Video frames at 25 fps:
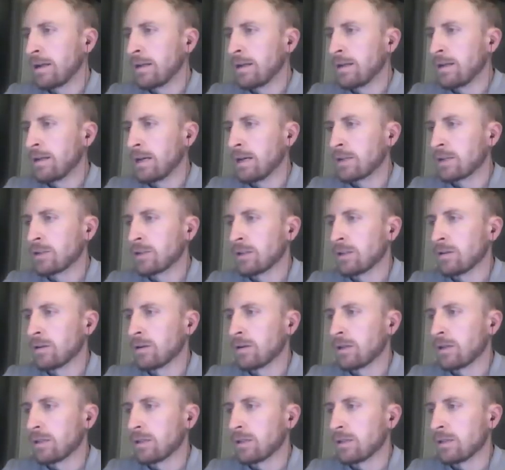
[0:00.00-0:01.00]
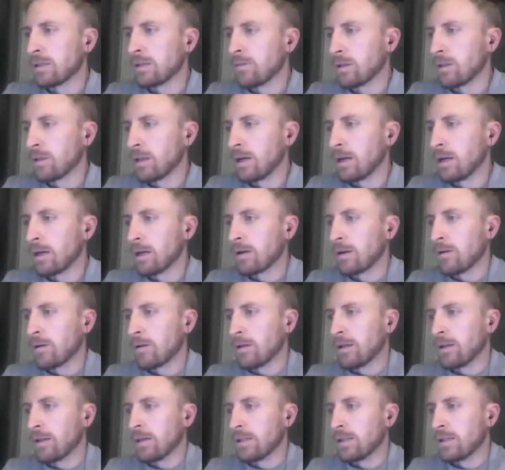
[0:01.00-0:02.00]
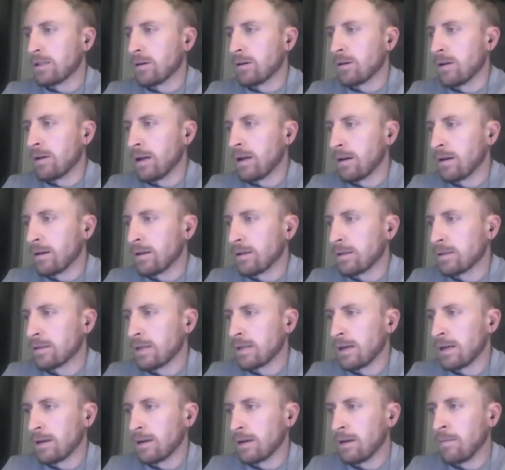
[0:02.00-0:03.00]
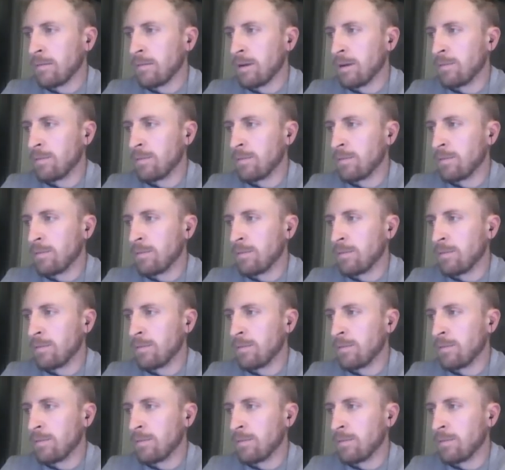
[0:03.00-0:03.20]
to actually look and see what current lines are now, because I might be